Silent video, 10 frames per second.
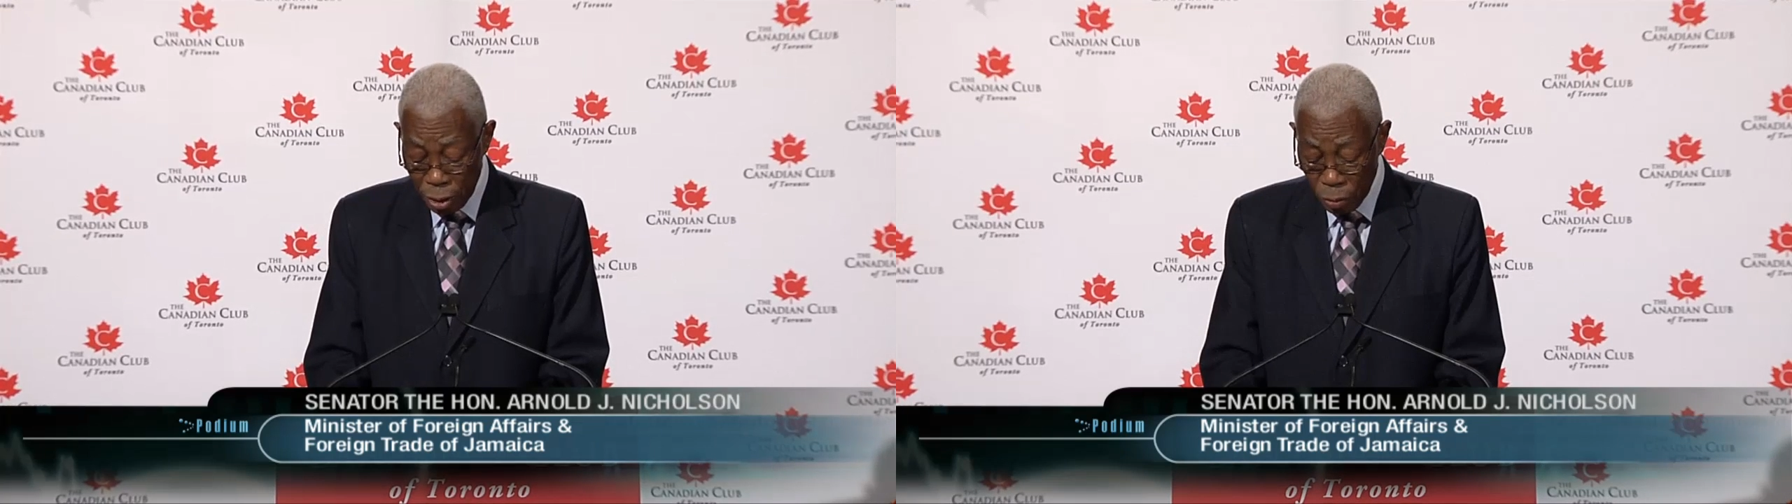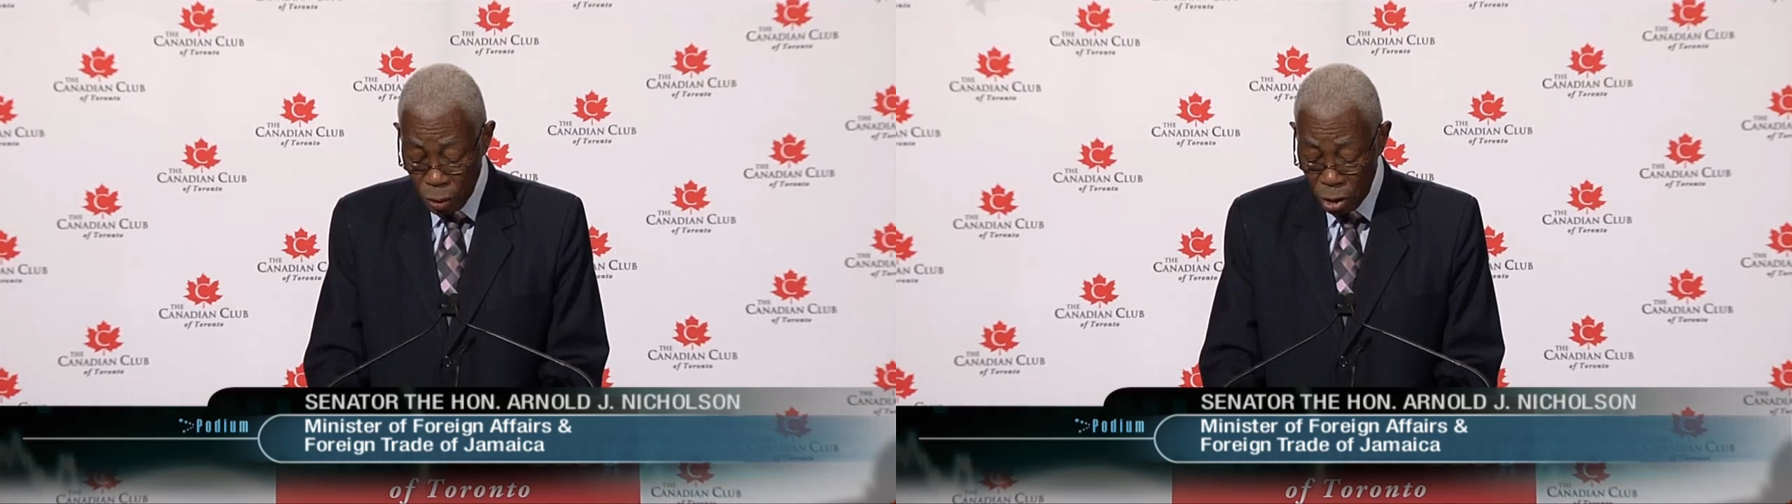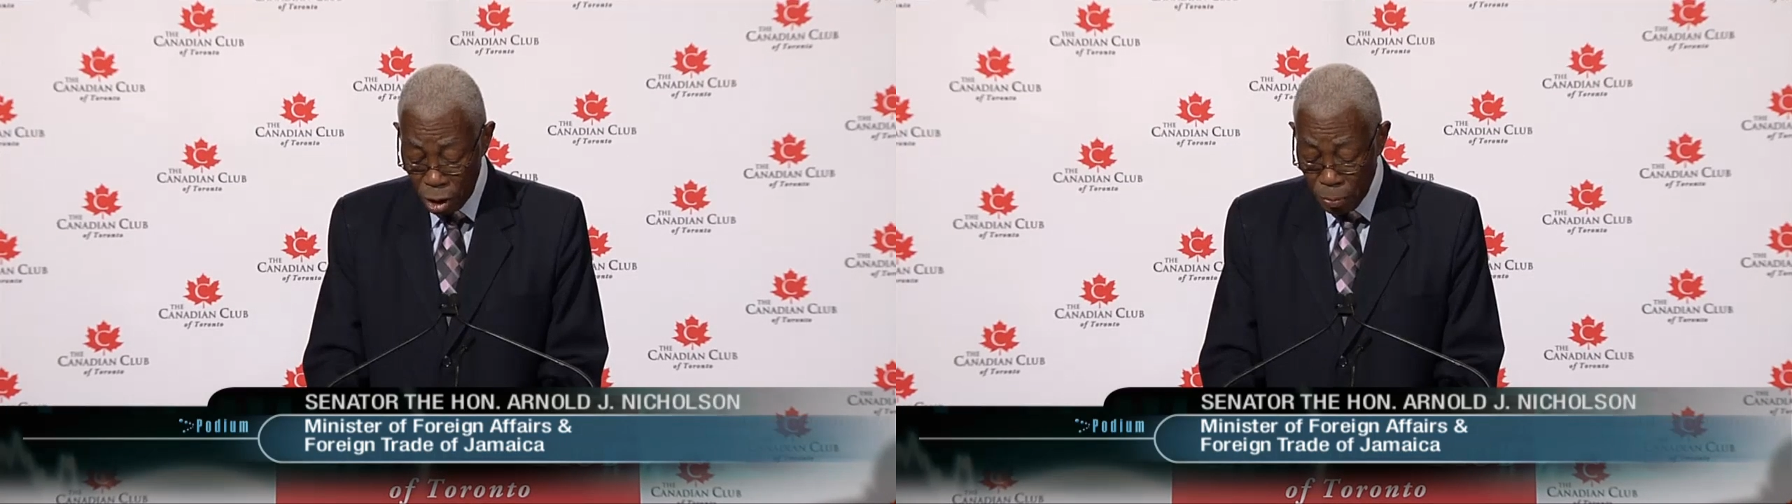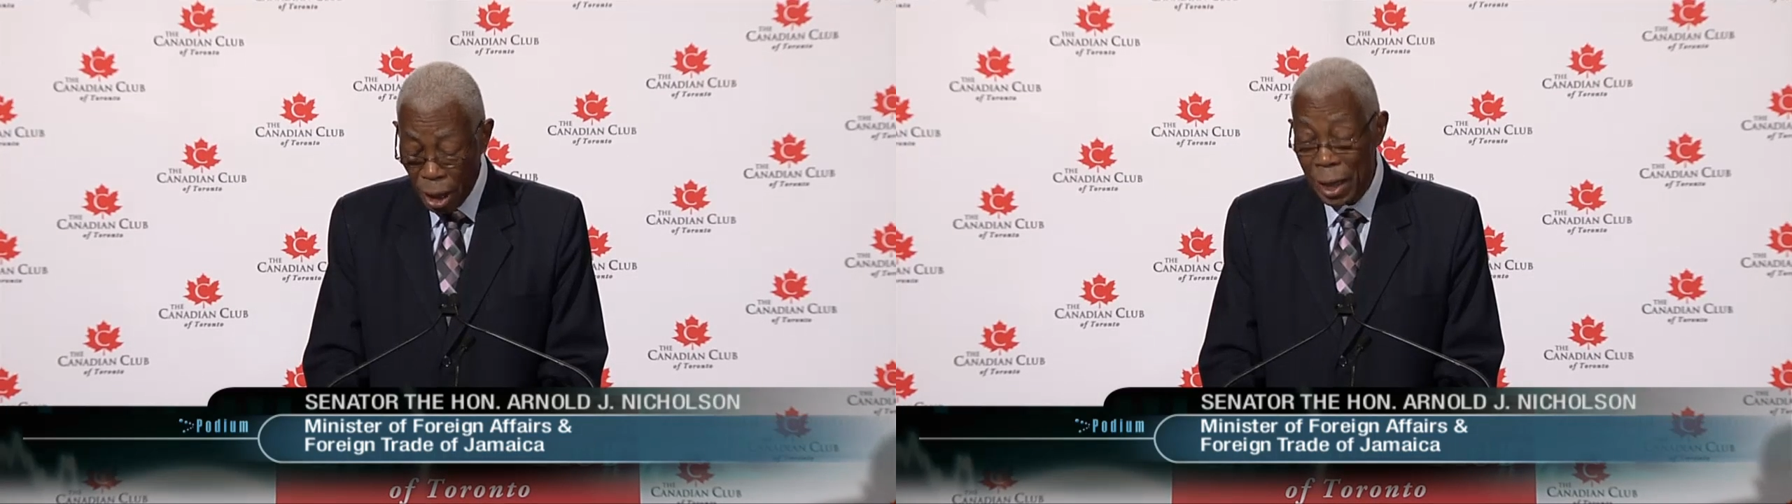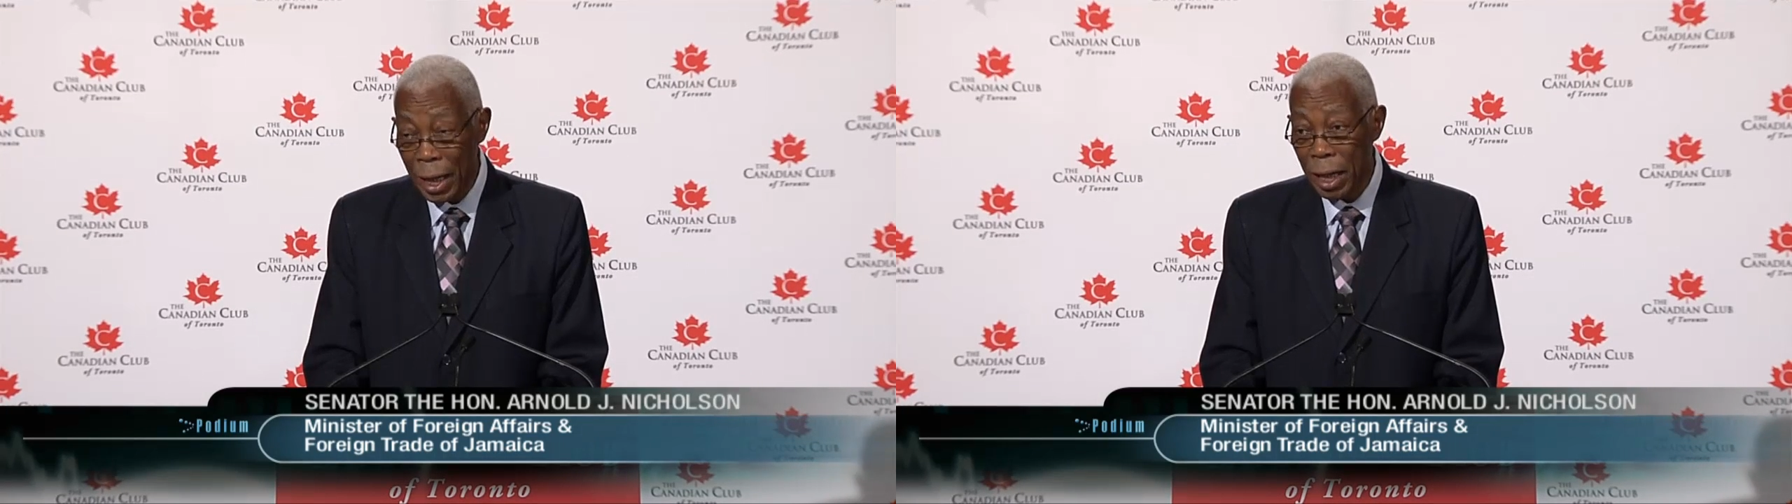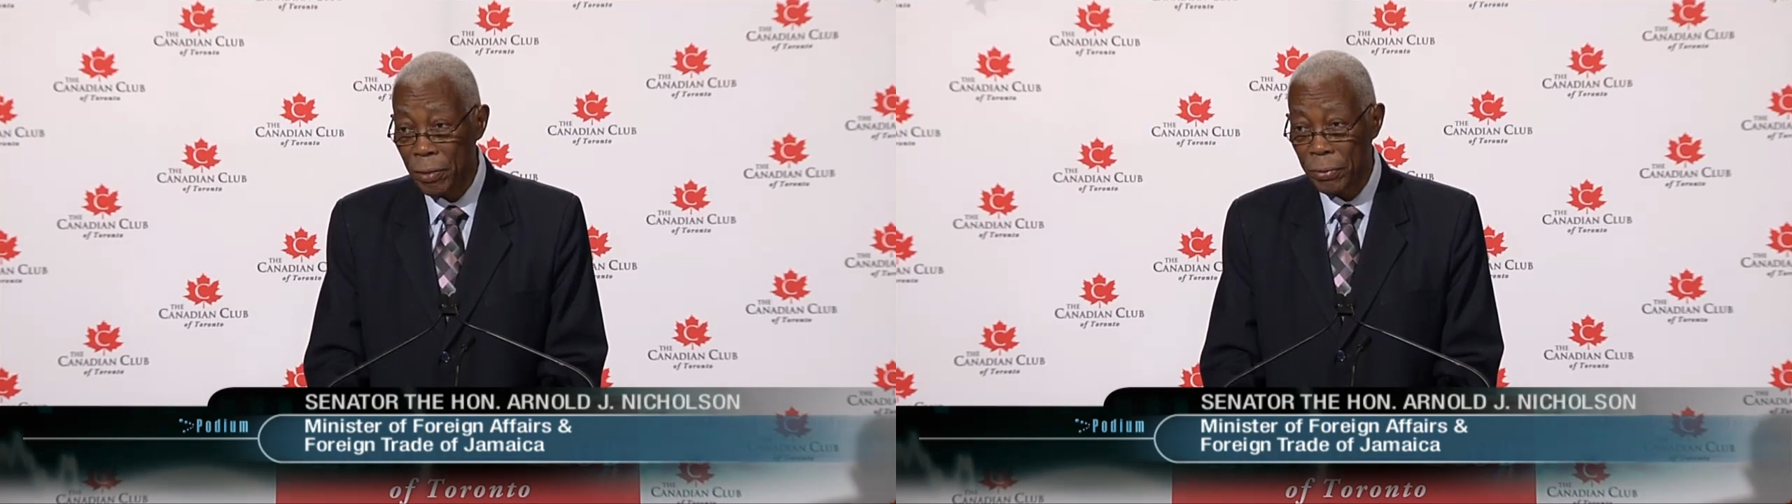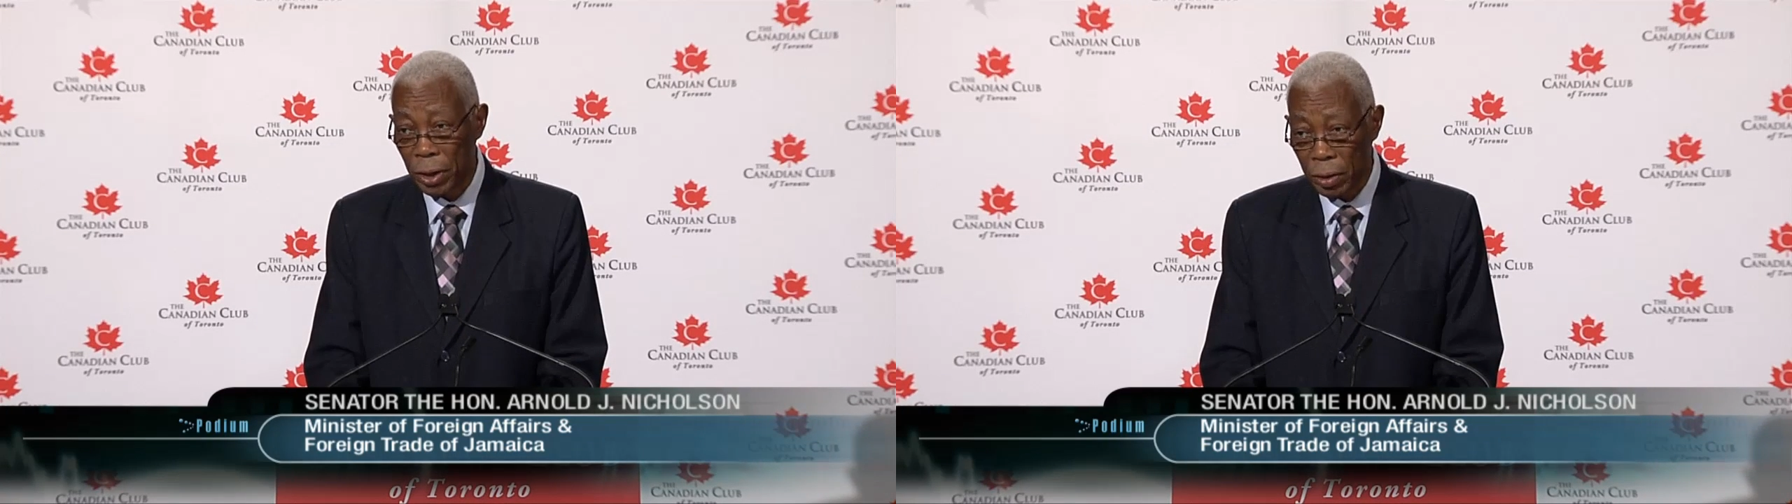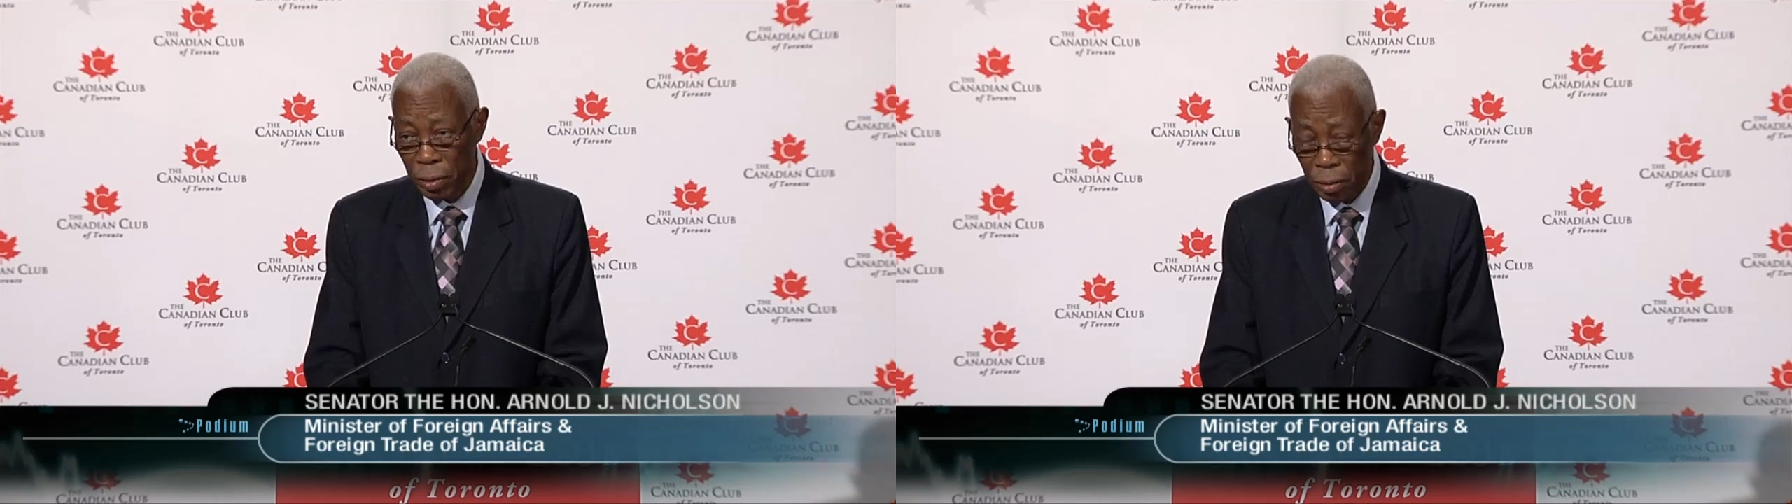will not be a
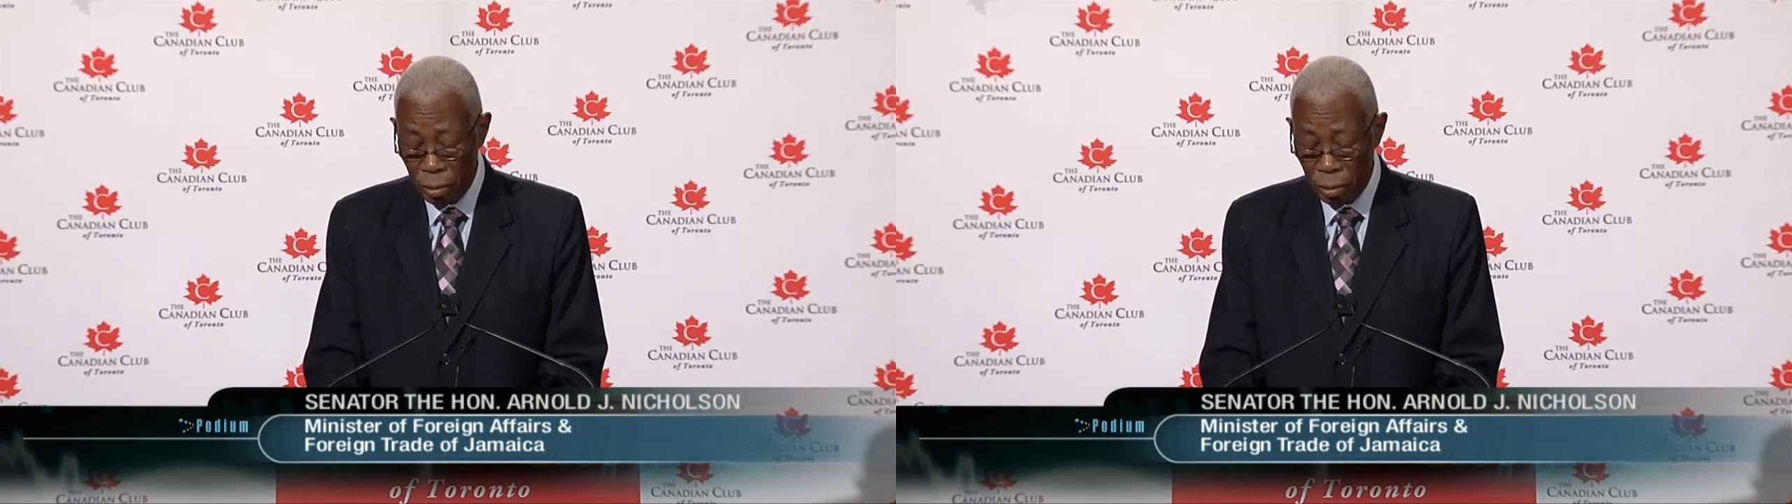haven